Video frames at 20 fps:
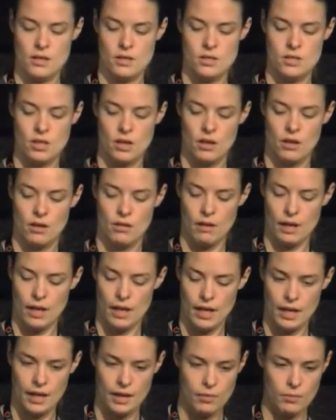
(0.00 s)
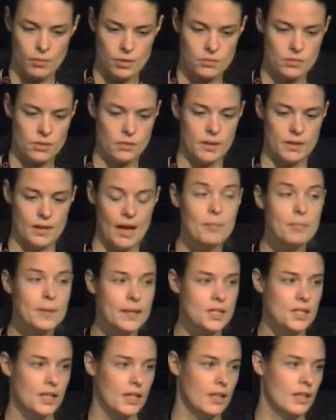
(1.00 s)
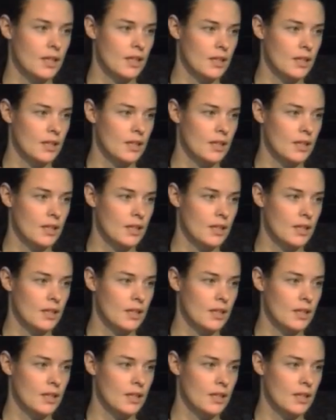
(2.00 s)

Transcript: So what's wrong with that picture?